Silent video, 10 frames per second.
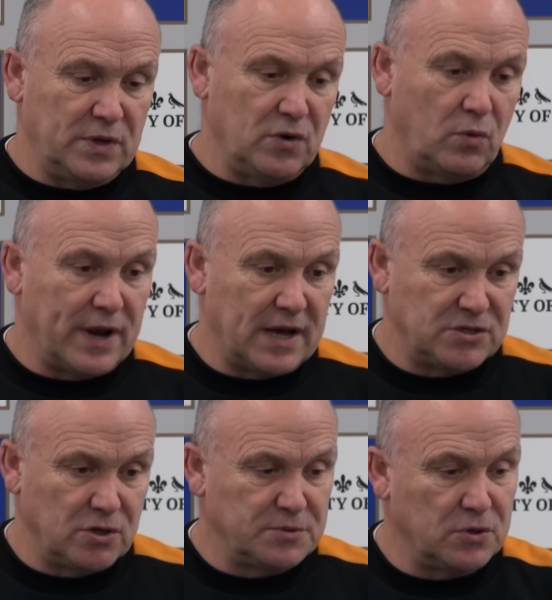what our
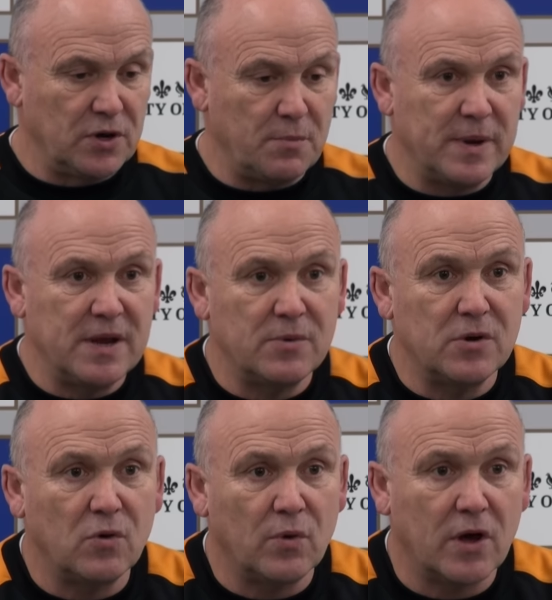job's going to be and we
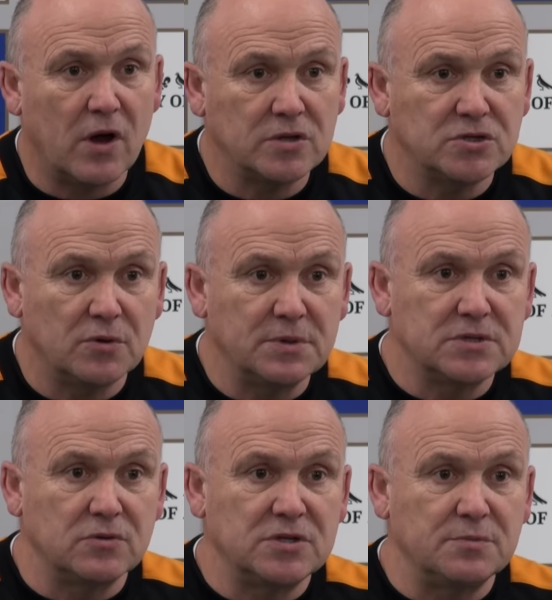know what a hard job
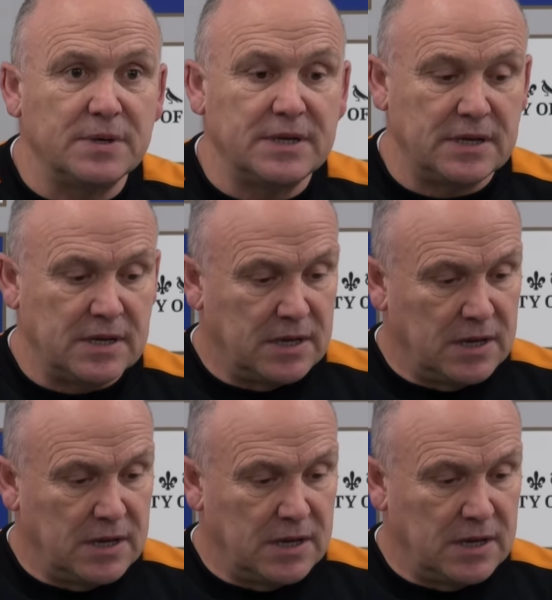it's going to be.